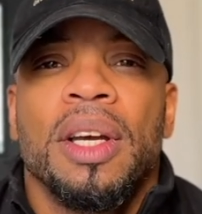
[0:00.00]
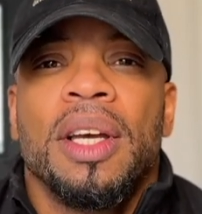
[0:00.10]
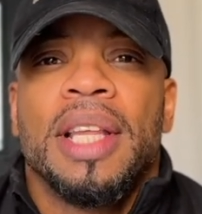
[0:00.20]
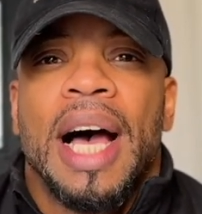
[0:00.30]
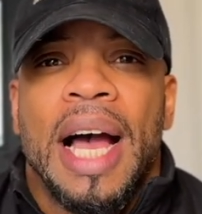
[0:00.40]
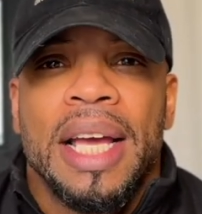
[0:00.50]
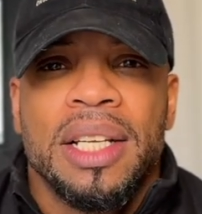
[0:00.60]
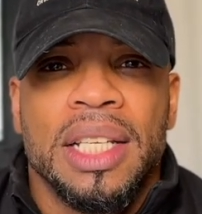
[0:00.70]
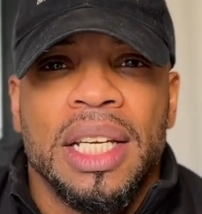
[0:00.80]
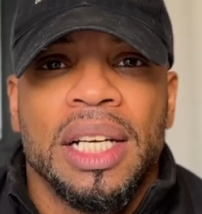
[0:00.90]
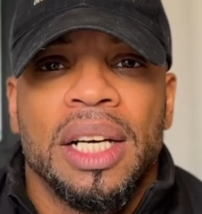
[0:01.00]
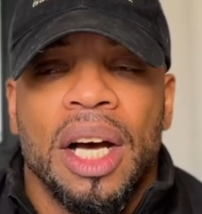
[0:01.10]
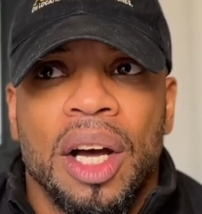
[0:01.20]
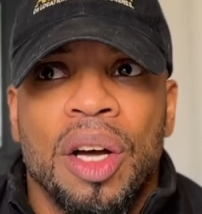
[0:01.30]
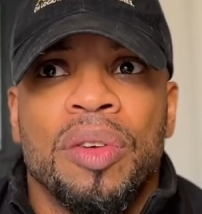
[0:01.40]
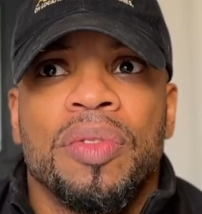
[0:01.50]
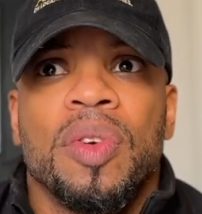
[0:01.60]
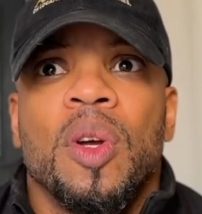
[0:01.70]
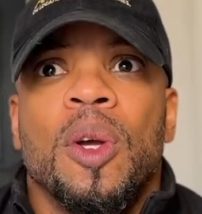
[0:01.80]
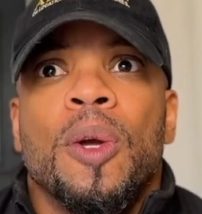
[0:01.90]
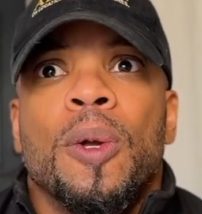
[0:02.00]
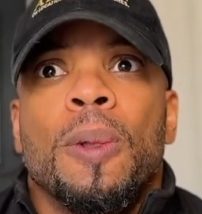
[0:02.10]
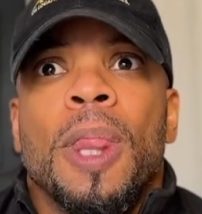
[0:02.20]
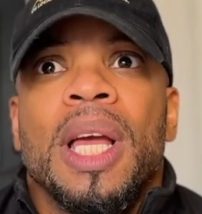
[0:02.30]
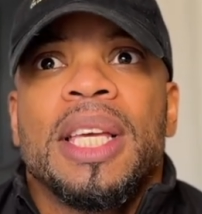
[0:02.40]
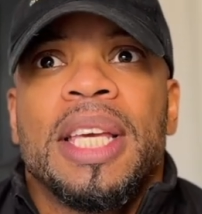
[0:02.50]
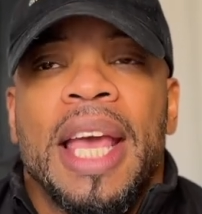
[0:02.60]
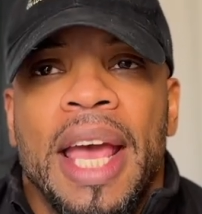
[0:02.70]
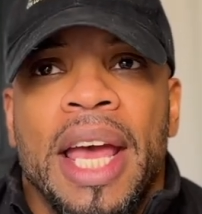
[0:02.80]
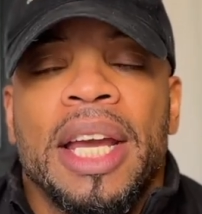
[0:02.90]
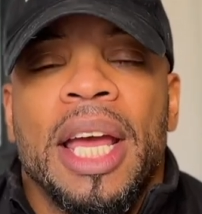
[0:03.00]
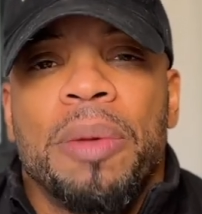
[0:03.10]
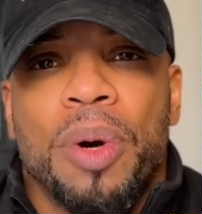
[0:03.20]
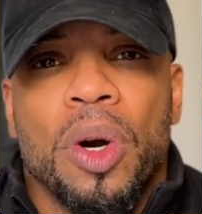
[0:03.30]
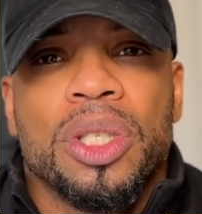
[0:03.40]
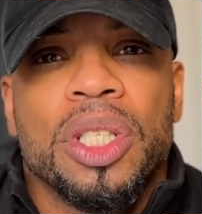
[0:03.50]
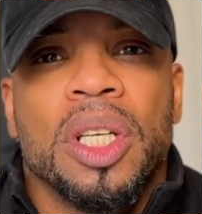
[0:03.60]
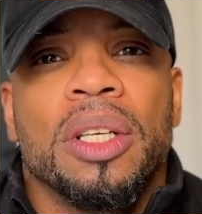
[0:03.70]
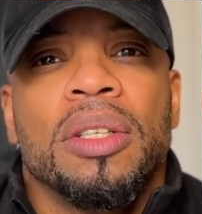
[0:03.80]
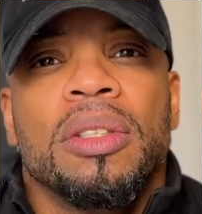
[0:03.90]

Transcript: the idea of can a person,